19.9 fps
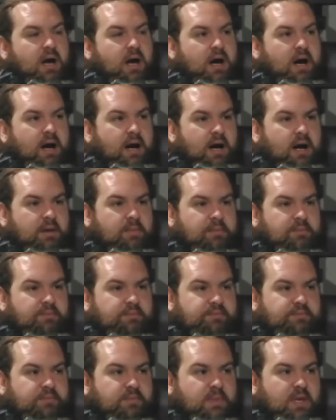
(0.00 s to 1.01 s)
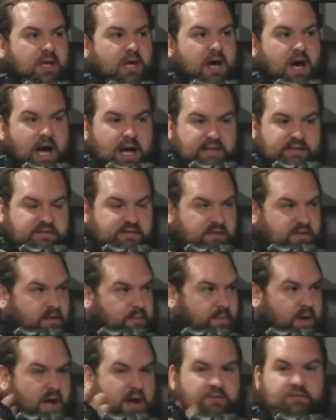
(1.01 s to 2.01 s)
I see
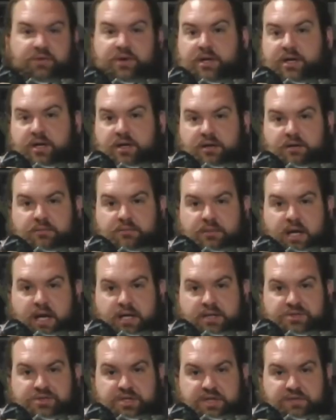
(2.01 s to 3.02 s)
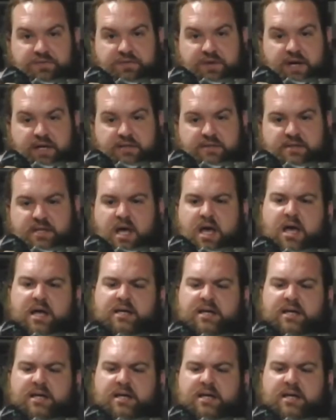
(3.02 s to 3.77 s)
them every year at G-Fest.